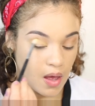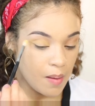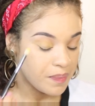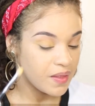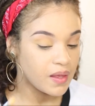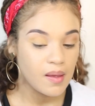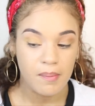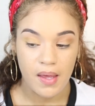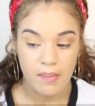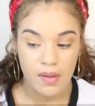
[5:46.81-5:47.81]
I'm
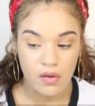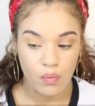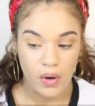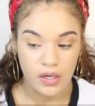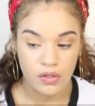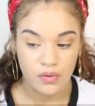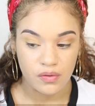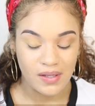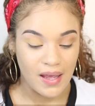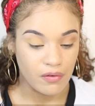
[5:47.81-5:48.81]
thinking maybe you want to
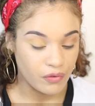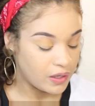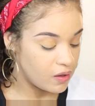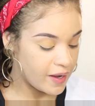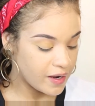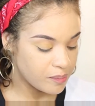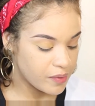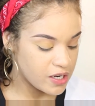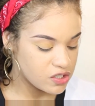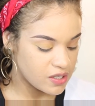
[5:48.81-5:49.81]
use a real haired
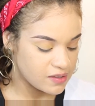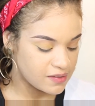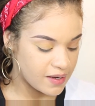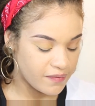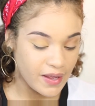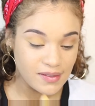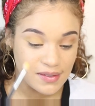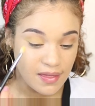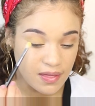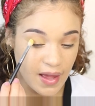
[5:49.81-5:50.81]
brush instead of a
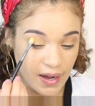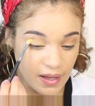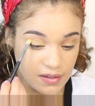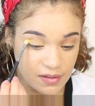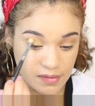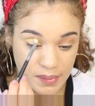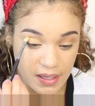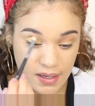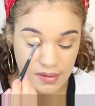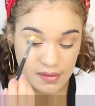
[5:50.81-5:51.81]
synthetic just
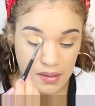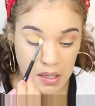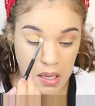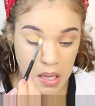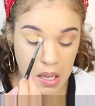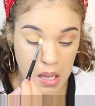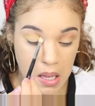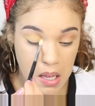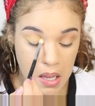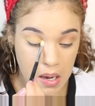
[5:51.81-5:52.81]
because
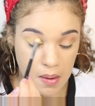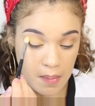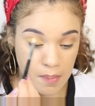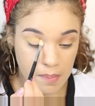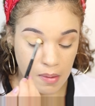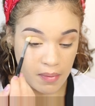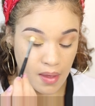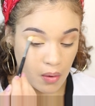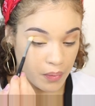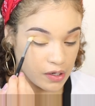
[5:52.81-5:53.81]
maybe
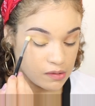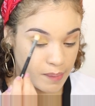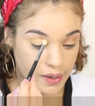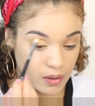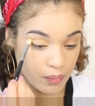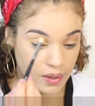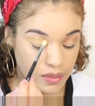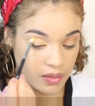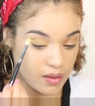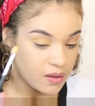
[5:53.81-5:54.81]
that works better
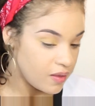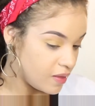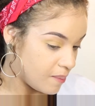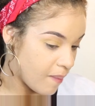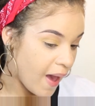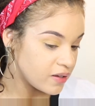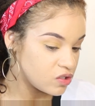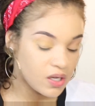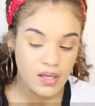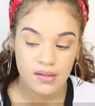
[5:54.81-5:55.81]
with the matte
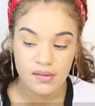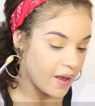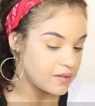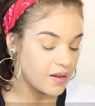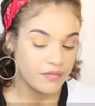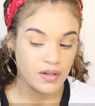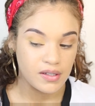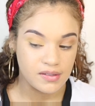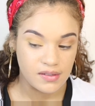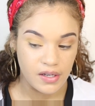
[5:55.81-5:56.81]
shades. I
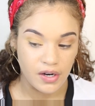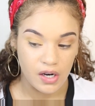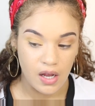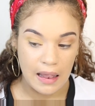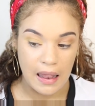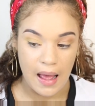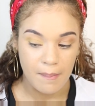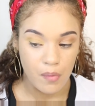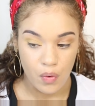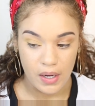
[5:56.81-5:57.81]
definitely see her a
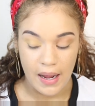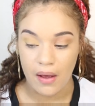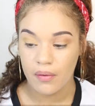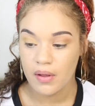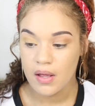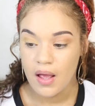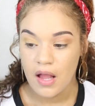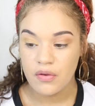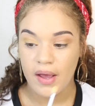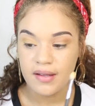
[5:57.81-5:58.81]
lot more now.
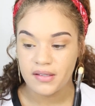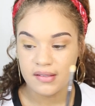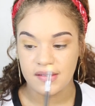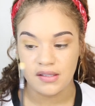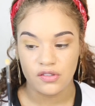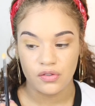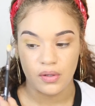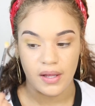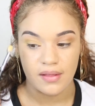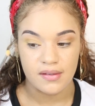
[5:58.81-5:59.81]
And you guys can see too,
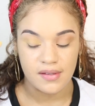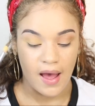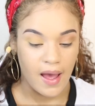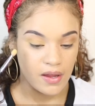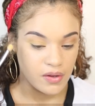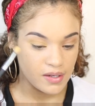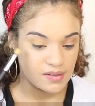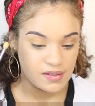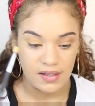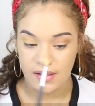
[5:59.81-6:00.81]
like this eye, you can
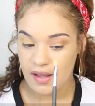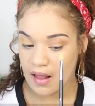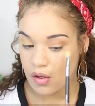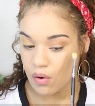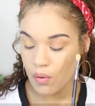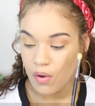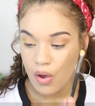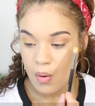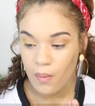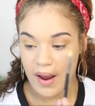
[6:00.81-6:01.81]
see the yellow.
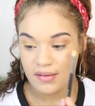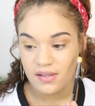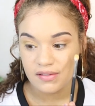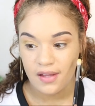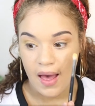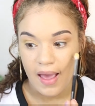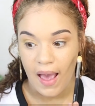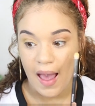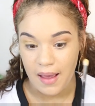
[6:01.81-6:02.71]
Whereas this eye, I